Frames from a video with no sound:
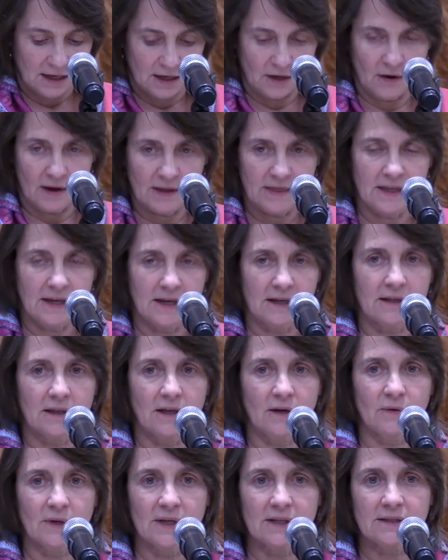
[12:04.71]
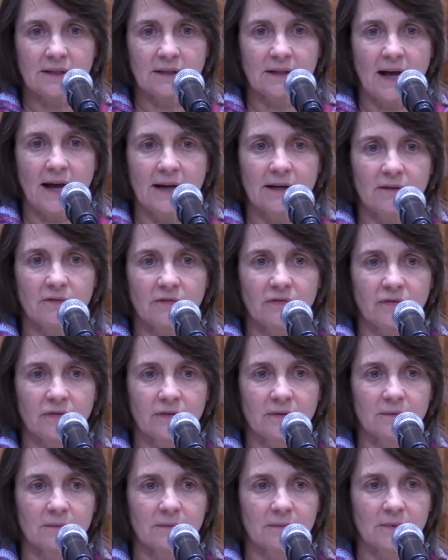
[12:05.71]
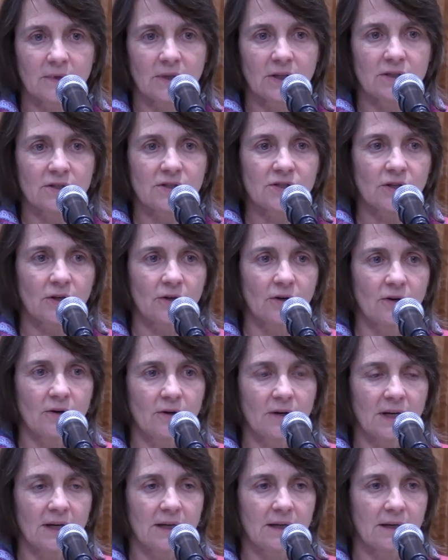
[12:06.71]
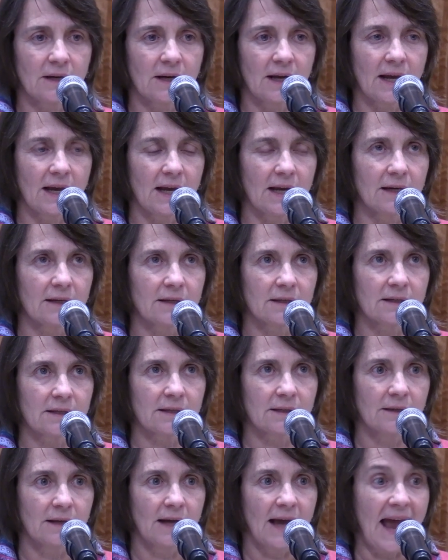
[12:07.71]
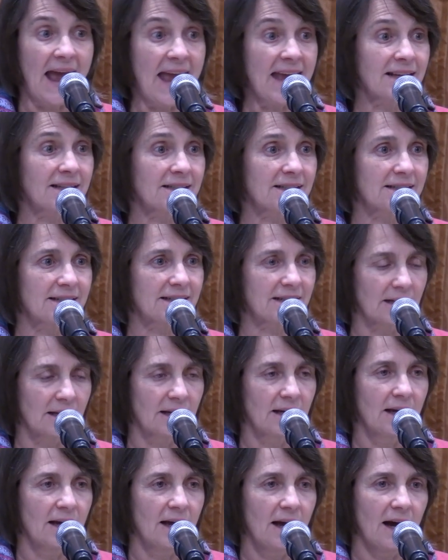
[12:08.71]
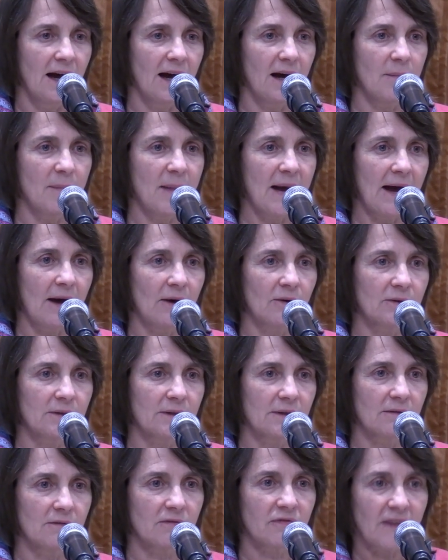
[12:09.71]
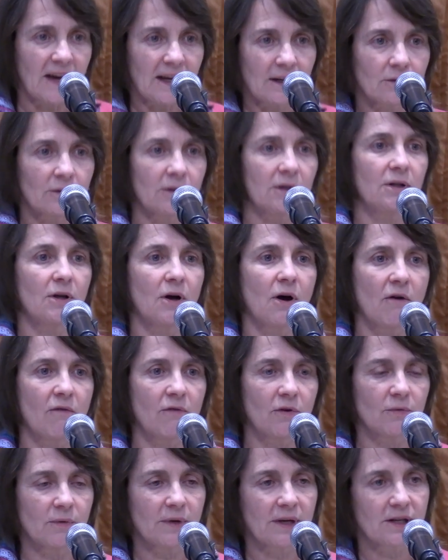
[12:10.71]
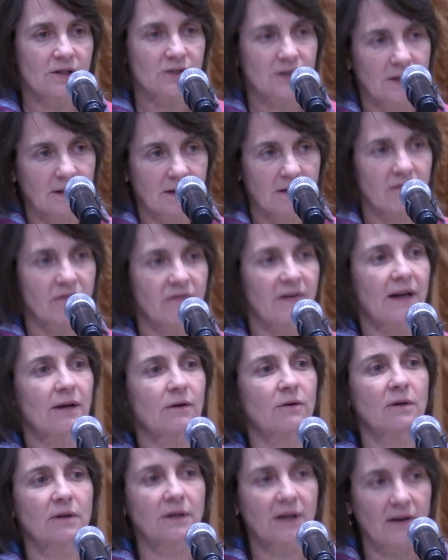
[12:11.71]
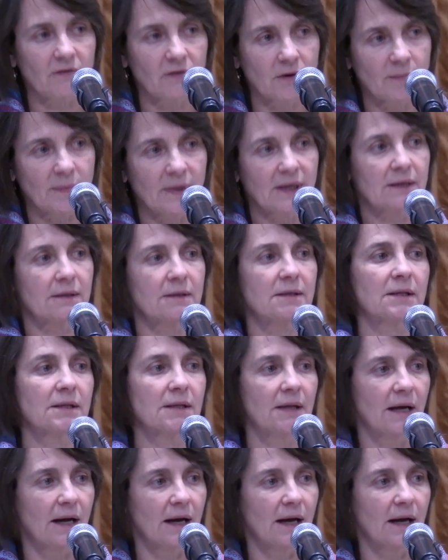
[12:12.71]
I think there is a lot of concern and angst about federal overreach and the federal government